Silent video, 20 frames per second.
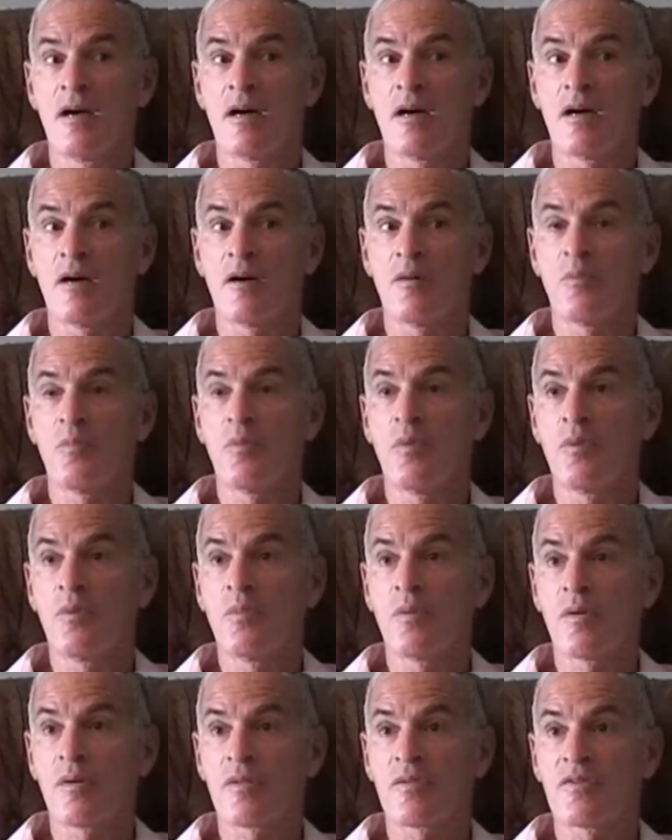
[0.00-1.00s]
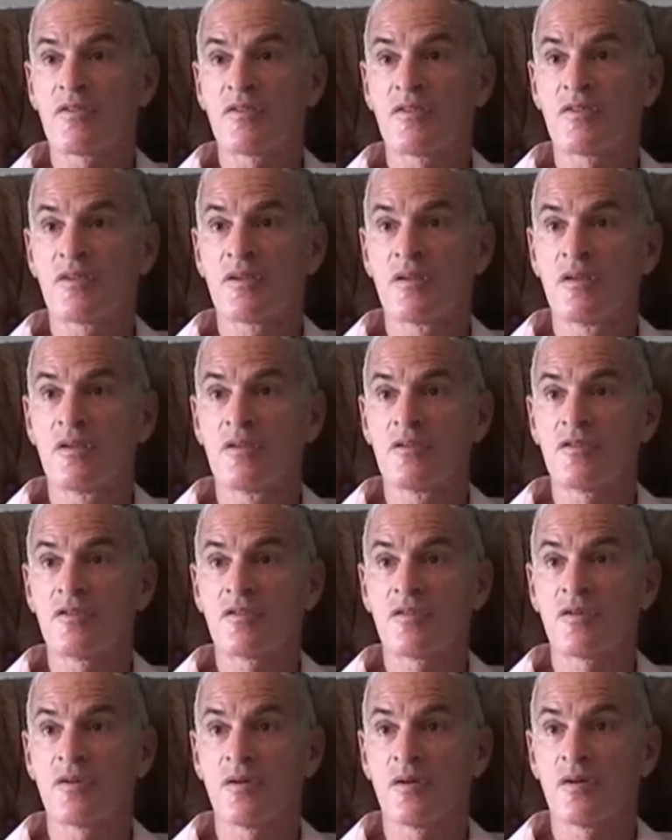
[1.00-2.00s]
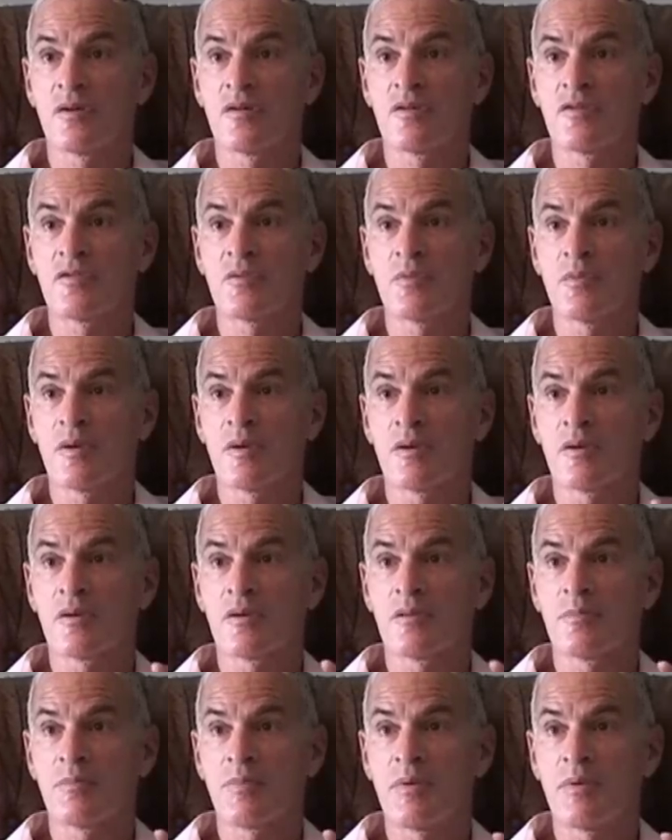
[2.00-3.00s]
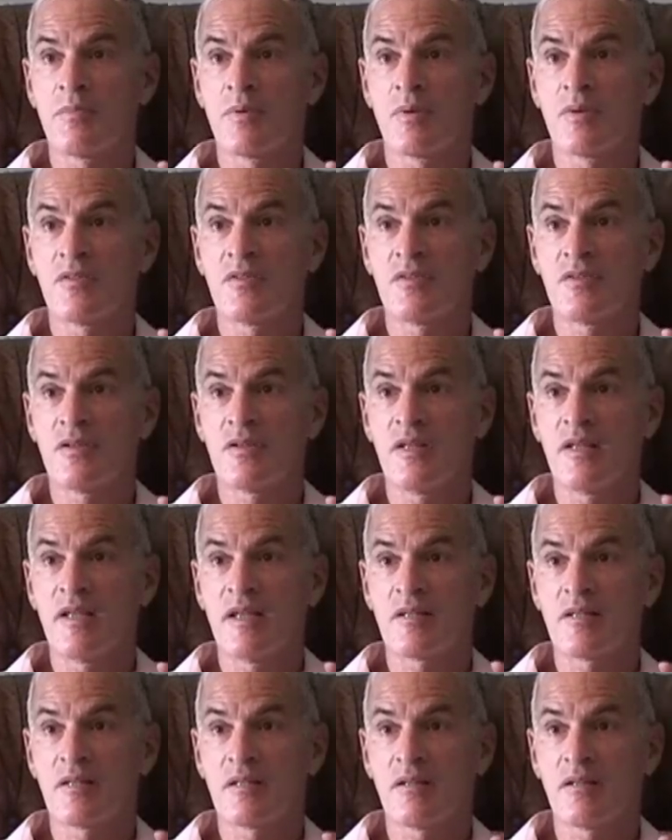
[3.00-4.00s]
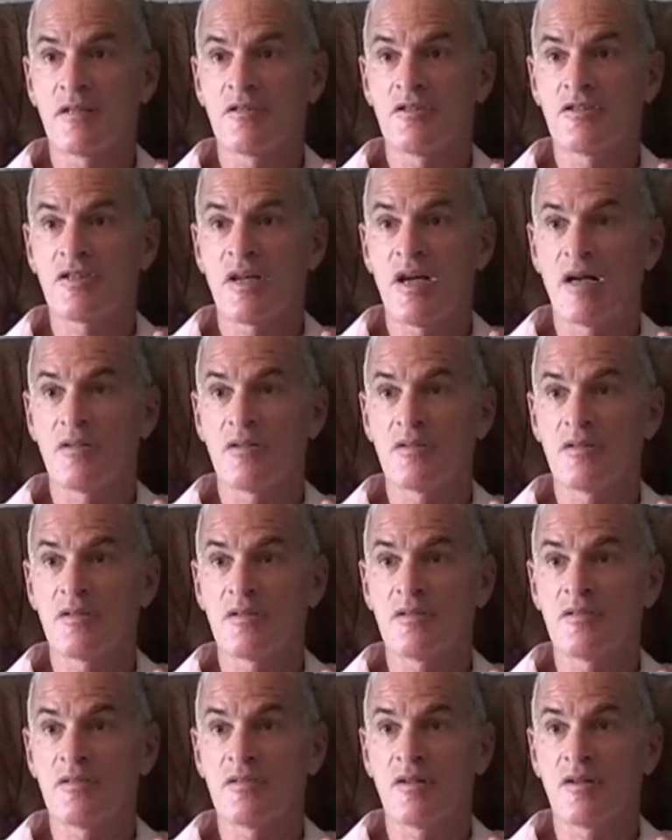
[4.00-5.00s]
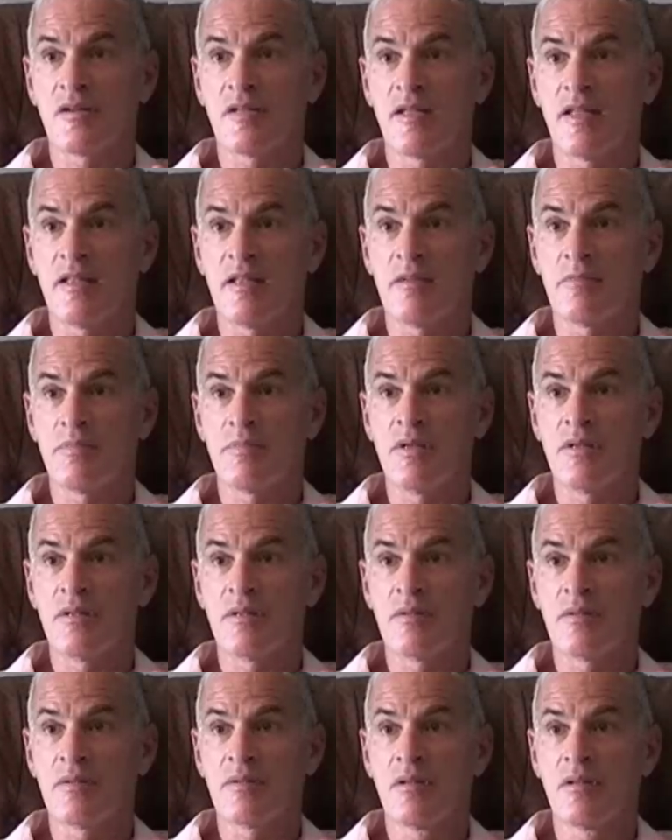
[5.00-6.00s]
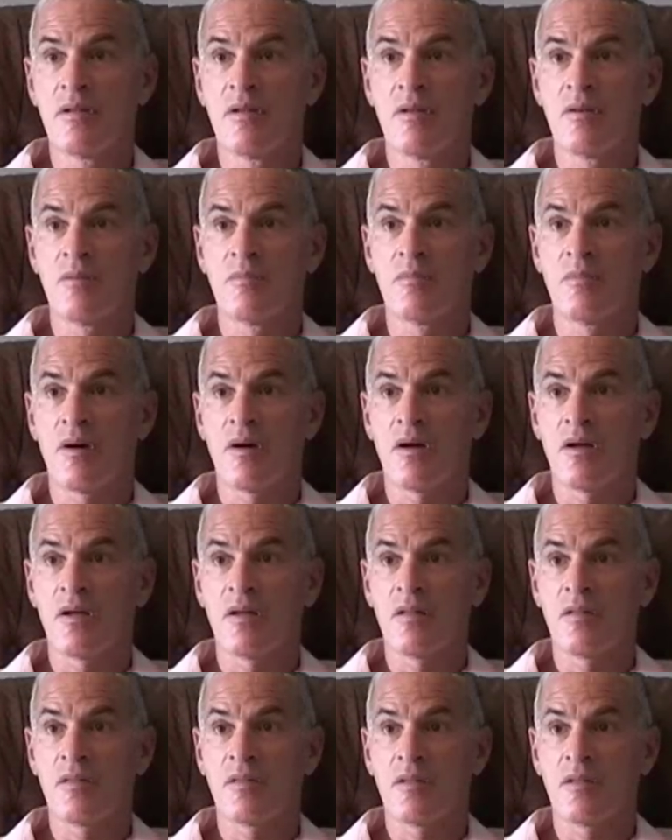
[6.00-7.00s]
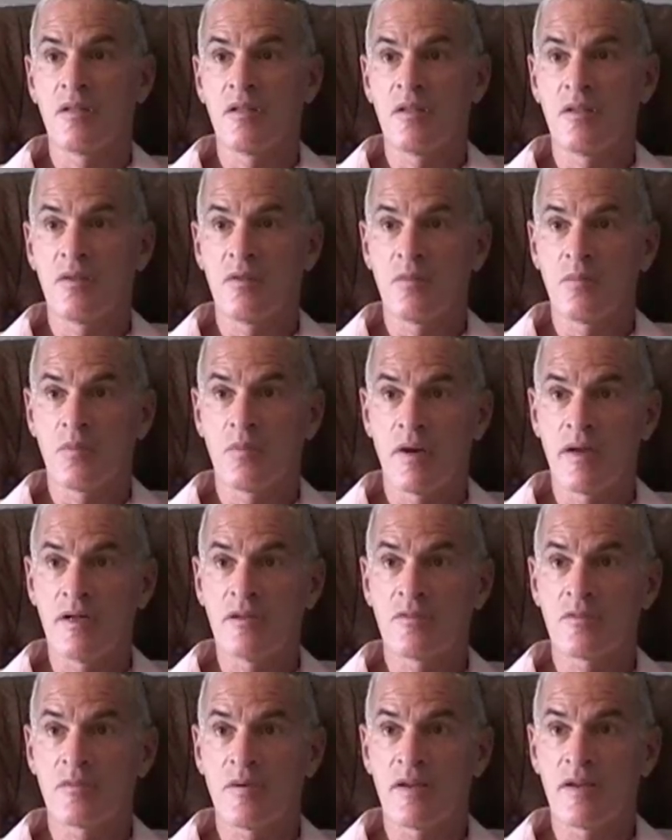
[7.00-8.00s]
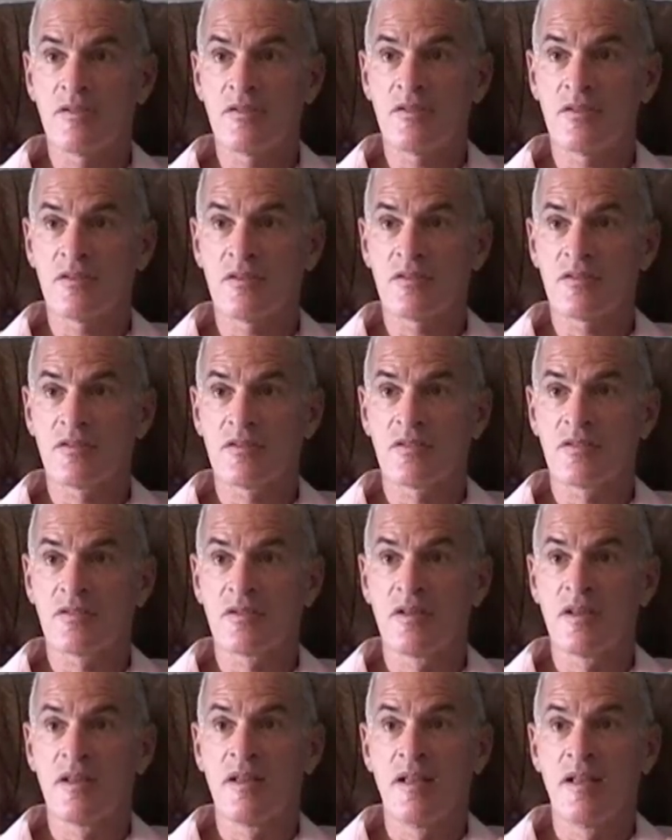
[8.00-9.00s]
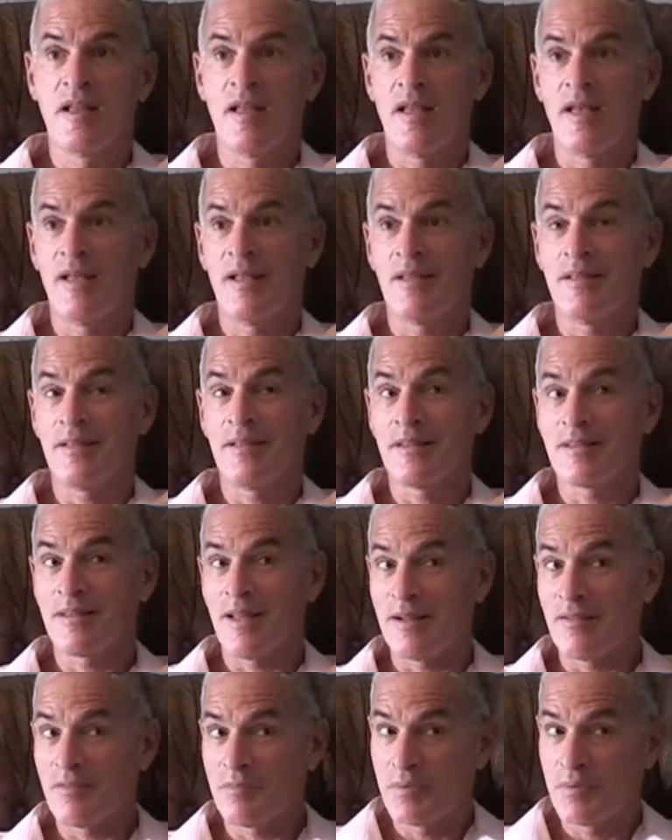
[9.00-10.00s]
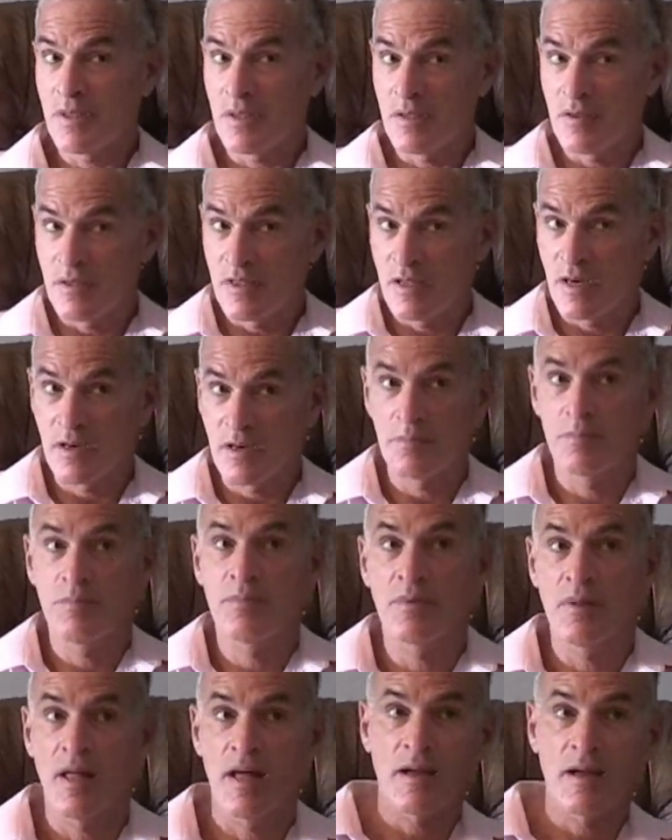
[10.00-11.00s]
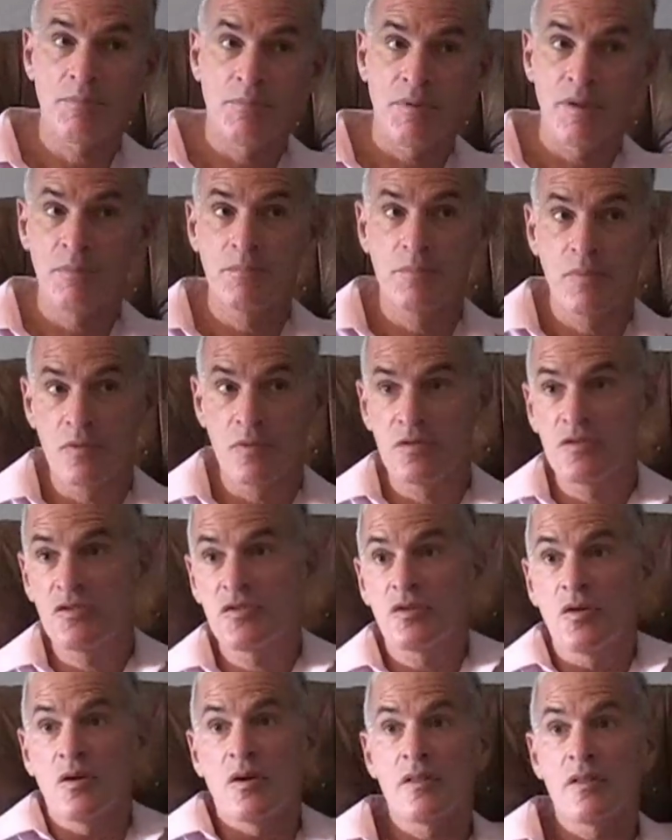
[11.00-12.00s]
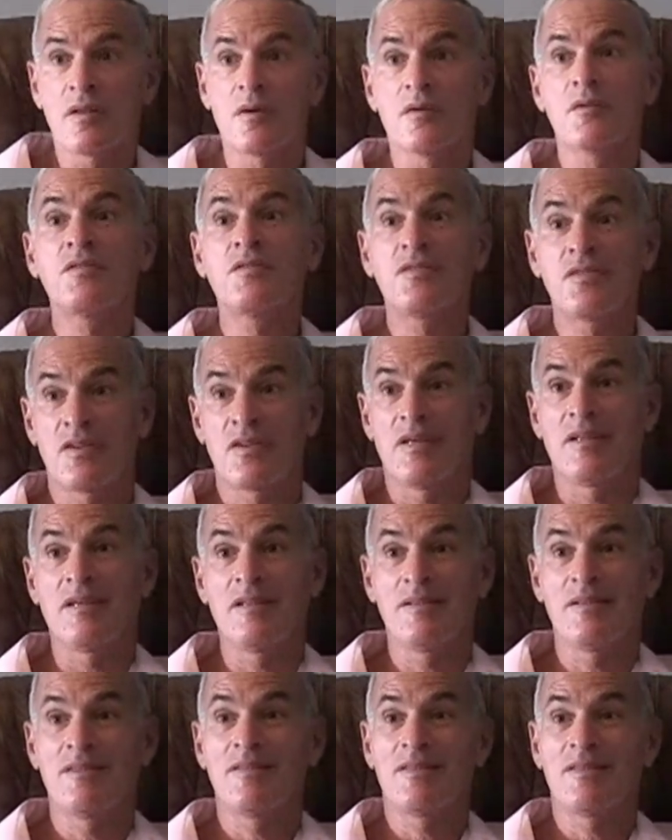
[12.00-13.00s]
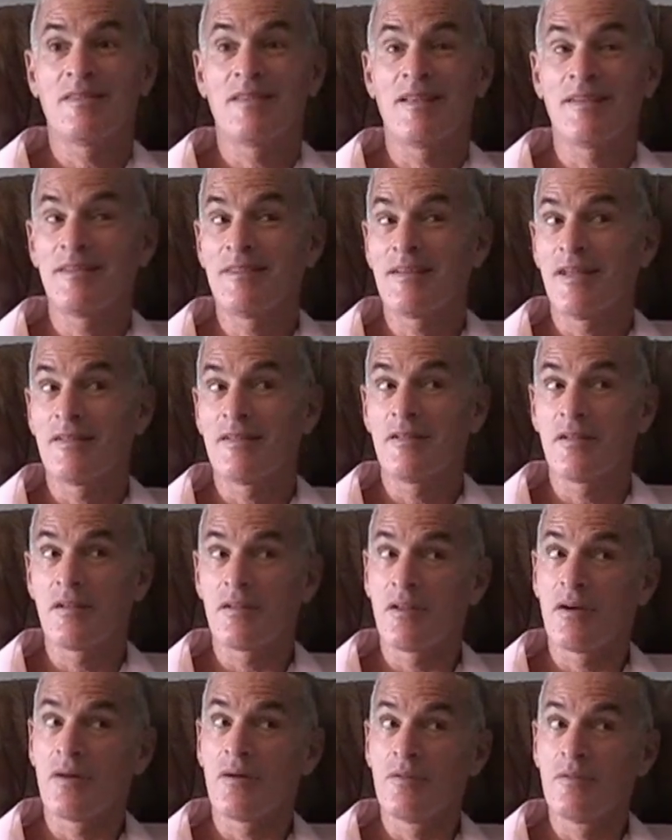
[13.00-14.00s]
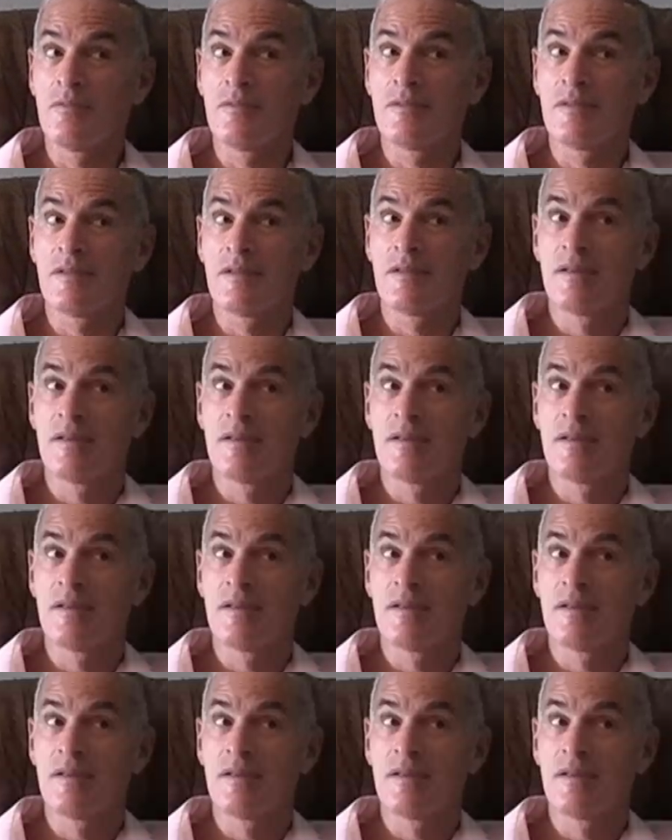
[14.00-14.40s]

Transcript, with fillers: uh, Woolworths stores where people are sitting at the lunch counters and are getting beaten by the white racists. And a lot of young black people saw those scenes and they said, you know,